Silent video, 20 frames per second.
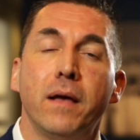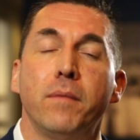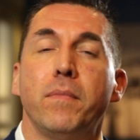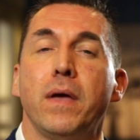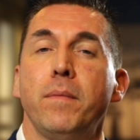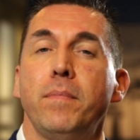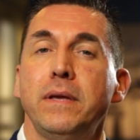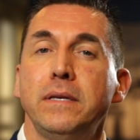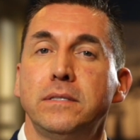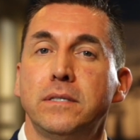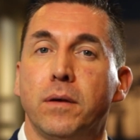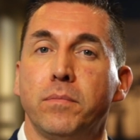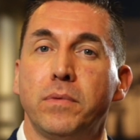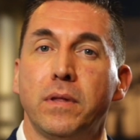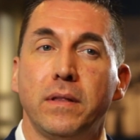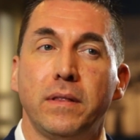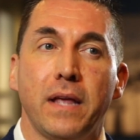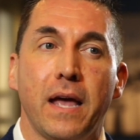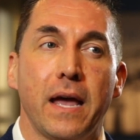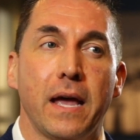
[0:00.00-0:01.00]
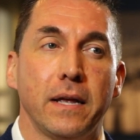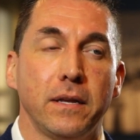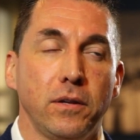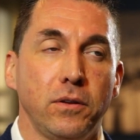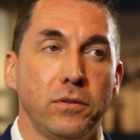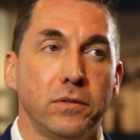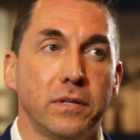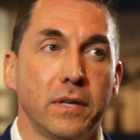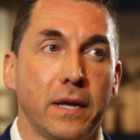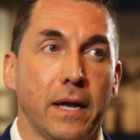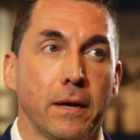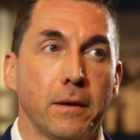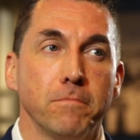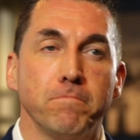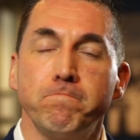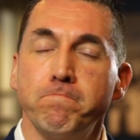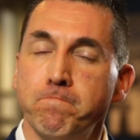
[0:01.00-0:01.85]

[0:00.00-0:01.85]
maybe something that you think,